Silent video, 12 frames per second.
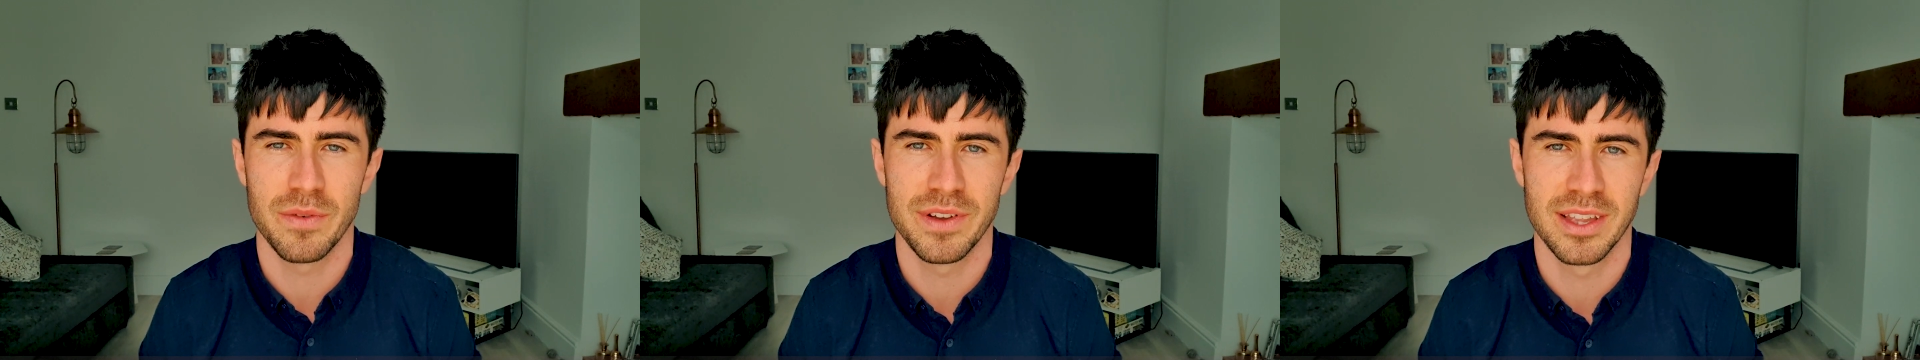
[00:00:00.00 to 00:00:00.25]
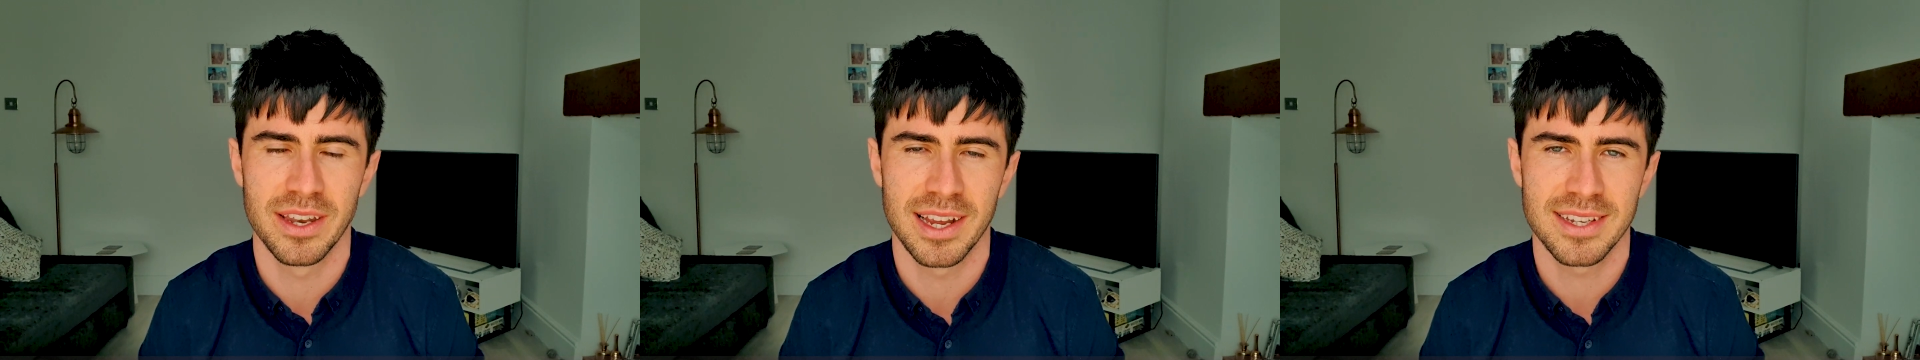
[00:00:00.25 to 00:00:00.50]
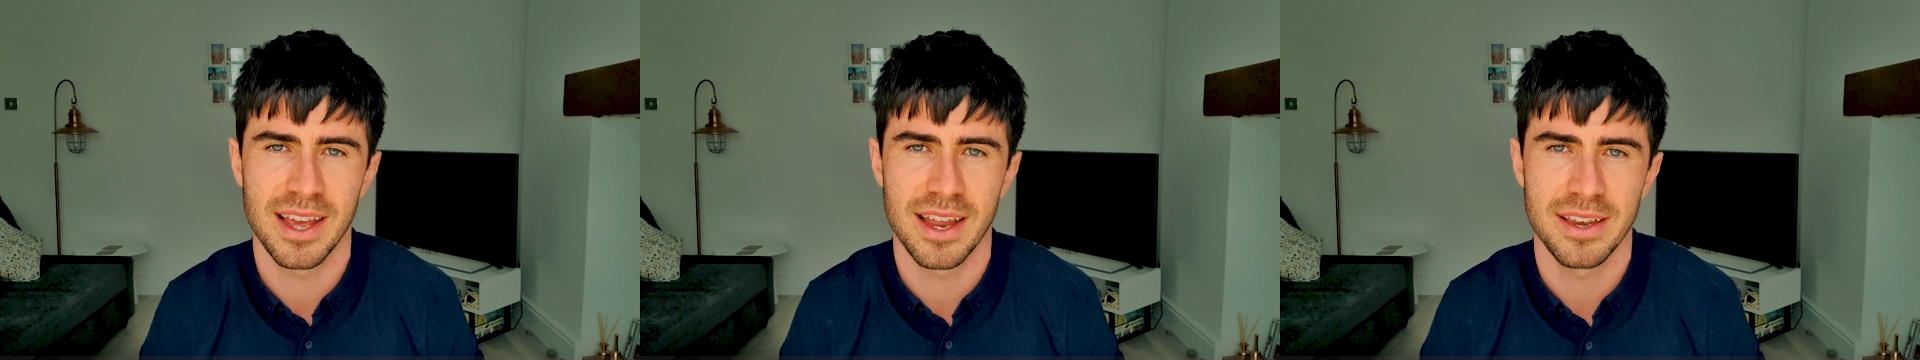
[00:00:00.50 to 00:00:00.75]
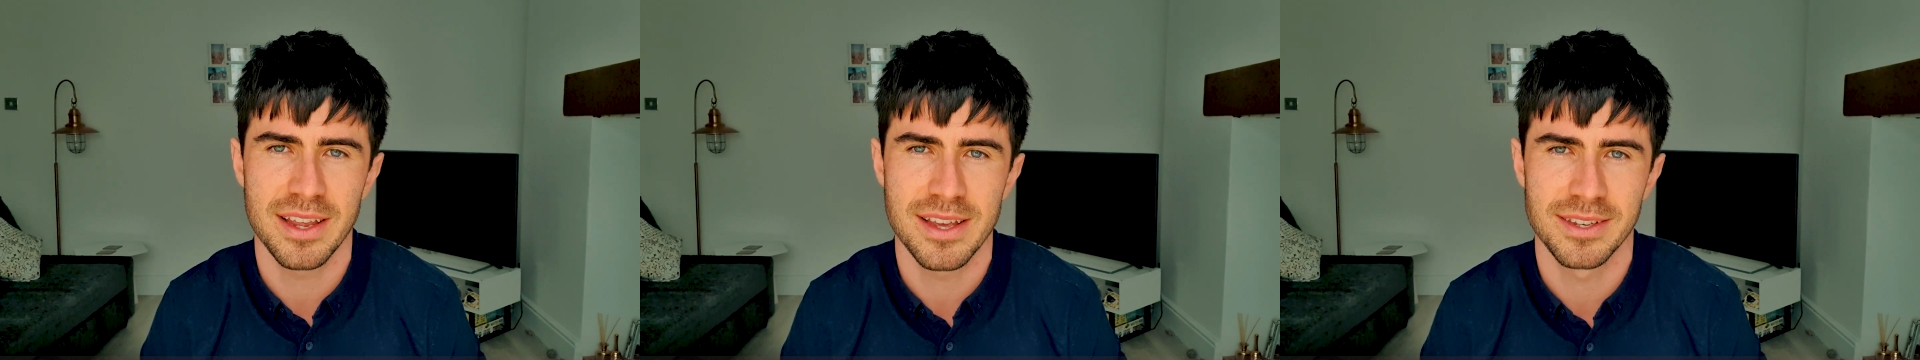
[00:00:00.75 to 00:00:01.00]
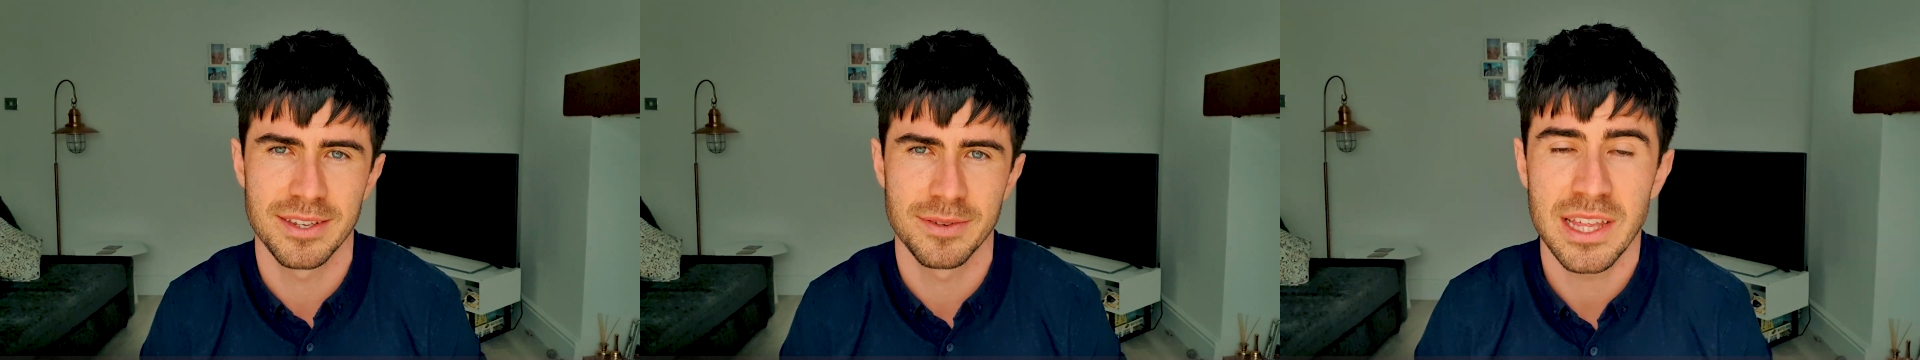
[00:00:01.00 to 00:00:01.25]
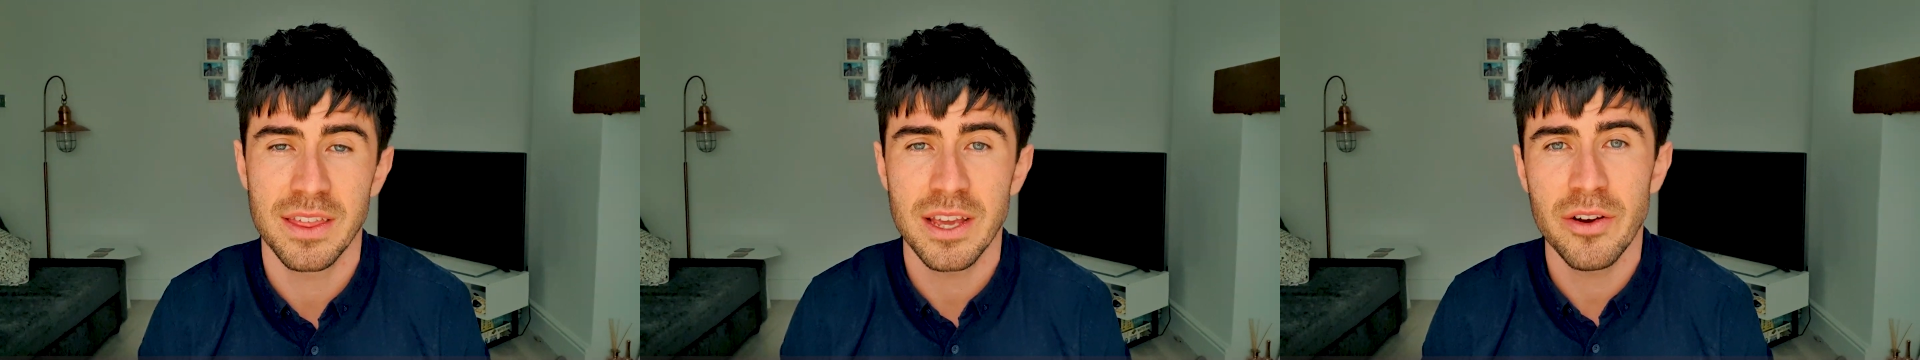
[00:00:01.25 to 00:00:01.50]
within the next 10 years.
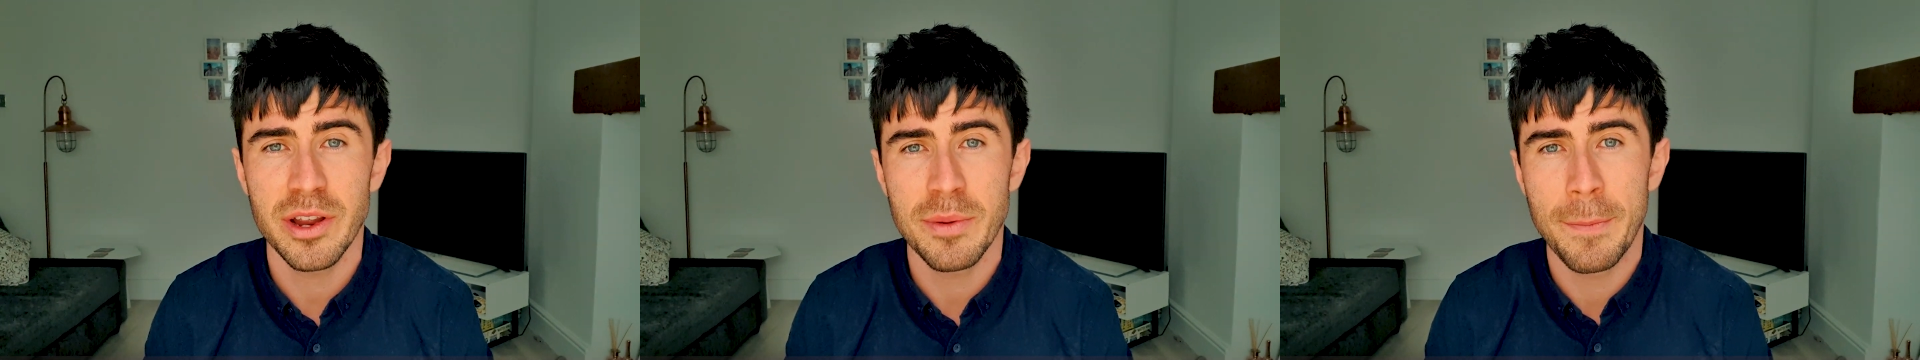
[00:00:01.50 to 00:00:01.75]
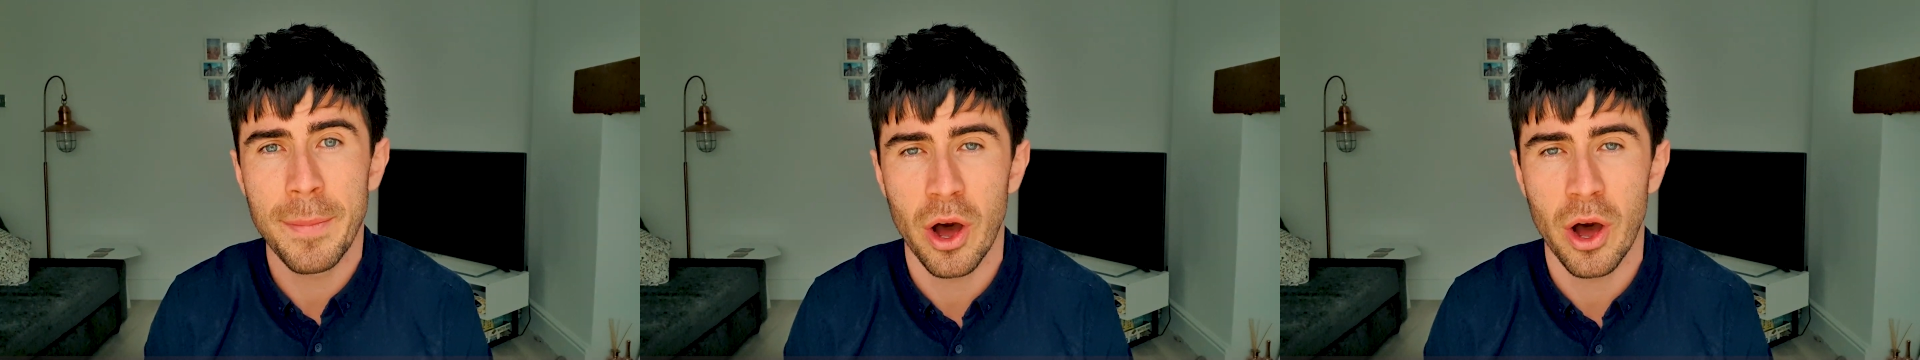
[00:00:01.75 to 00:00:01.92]
Ethereum